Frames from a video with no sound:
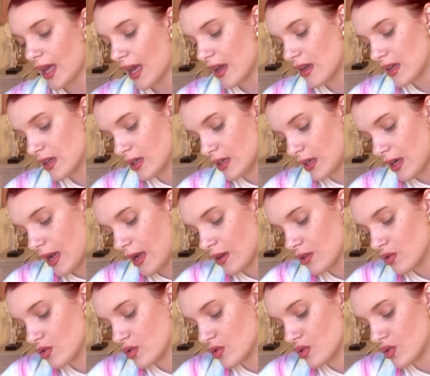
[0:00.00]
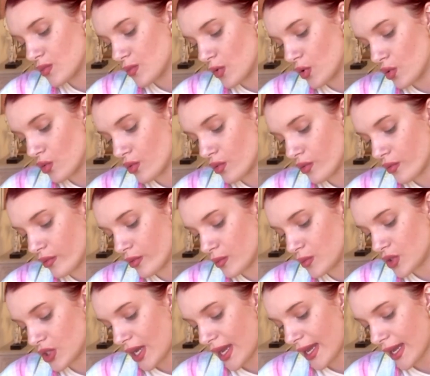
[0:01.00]
that in an extra small from
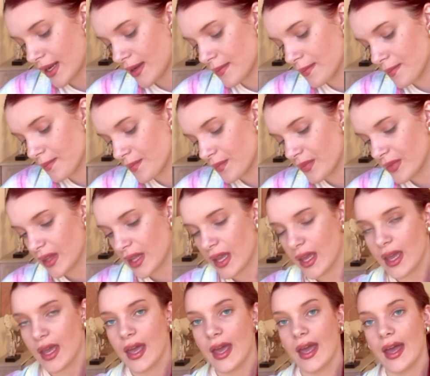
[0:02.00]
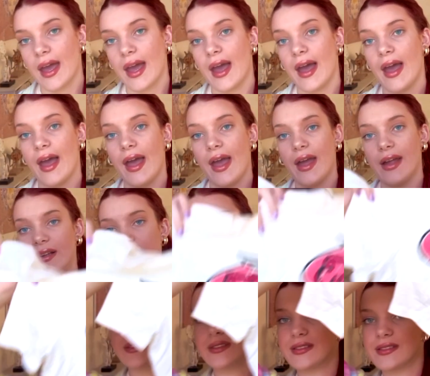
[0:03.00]
Shein,
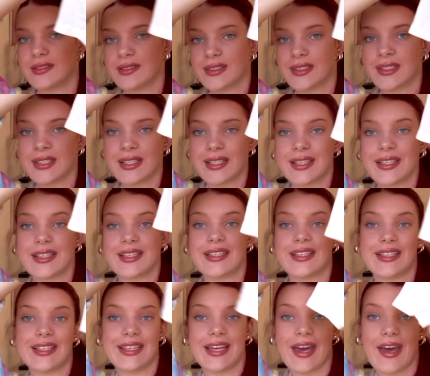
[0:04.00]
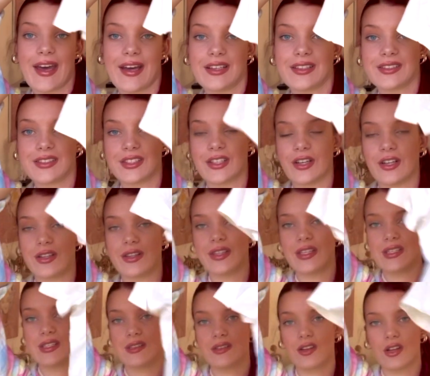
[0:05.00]
and yeah so
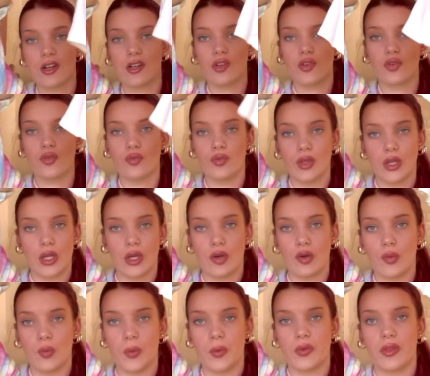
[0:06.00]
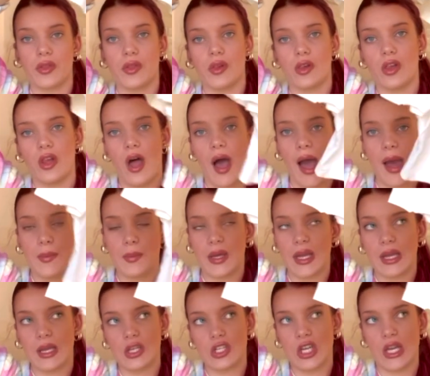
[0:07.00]
this is gonna look really good with light
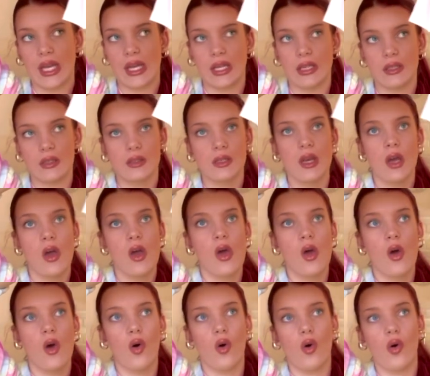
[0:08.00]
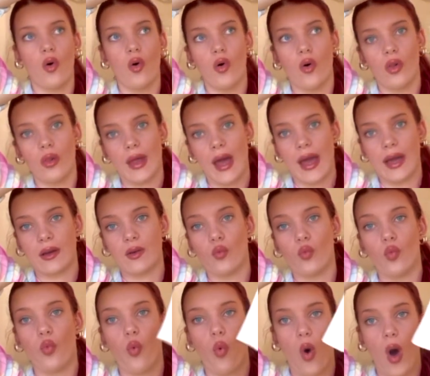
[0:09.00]
pink jeans or like
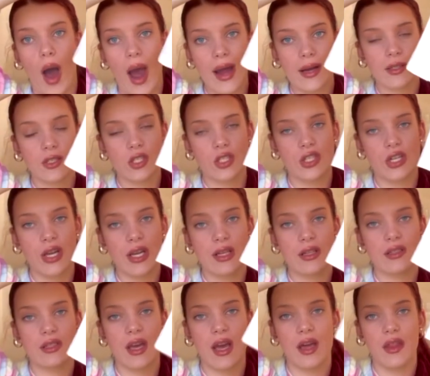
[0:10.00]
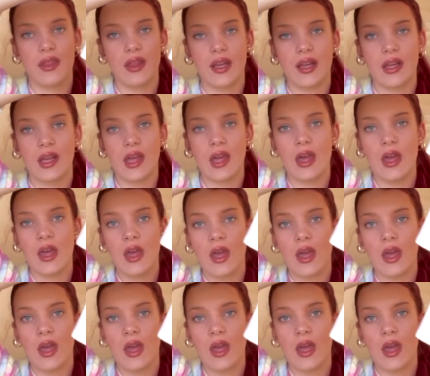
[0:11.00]
white jeans I think